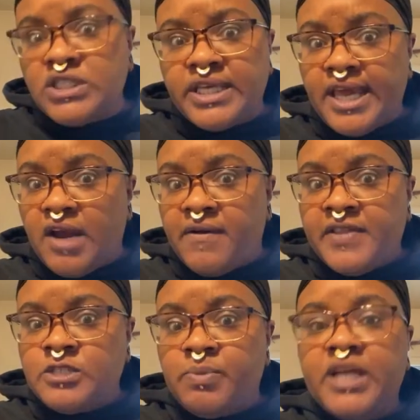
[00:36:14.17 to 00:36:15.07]
year in
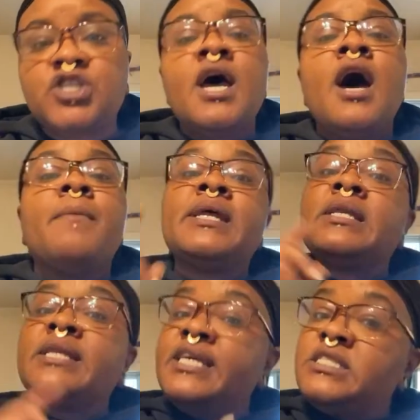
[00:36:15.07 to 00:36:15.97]
this bitch. But
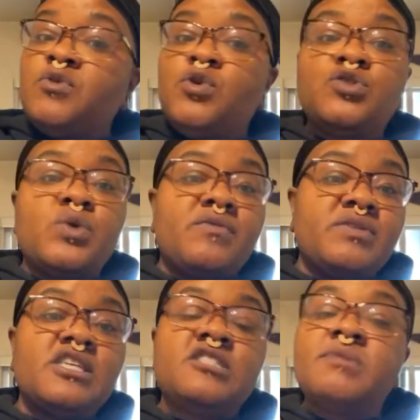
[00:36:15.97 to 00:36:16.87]
at least if you can do it every
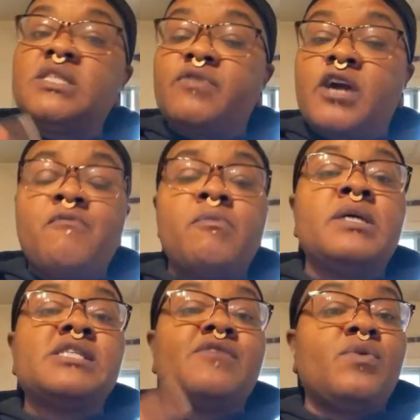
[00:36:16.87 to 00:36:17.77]
6 months, every couple
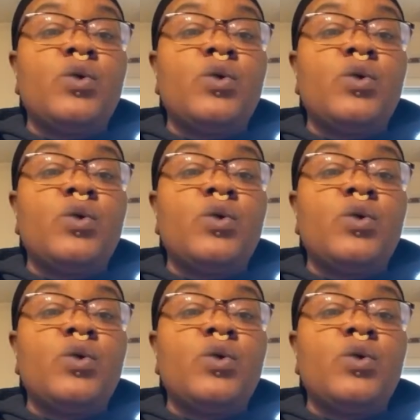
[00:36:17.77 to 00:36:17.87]
months,